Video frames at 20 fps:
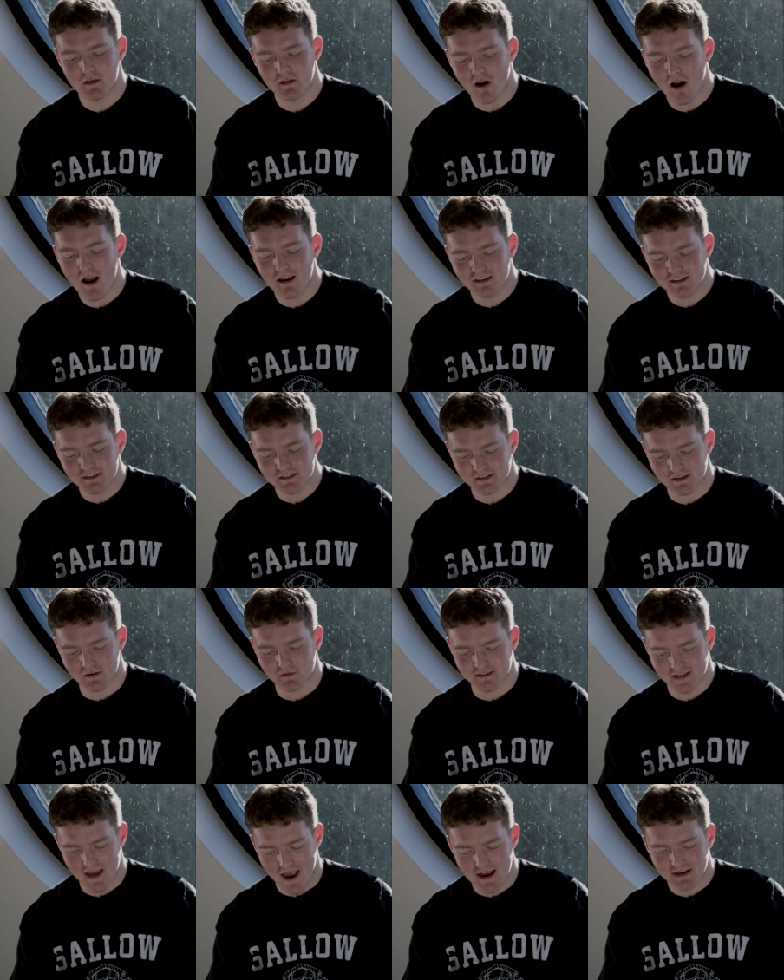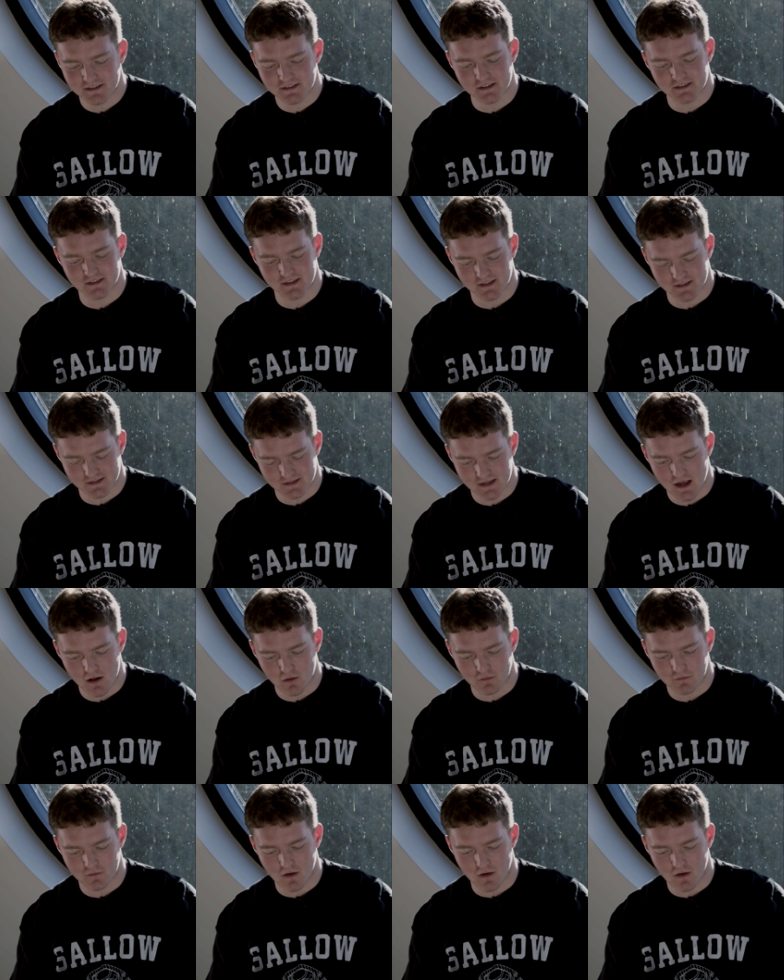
the guidance of Texas itself,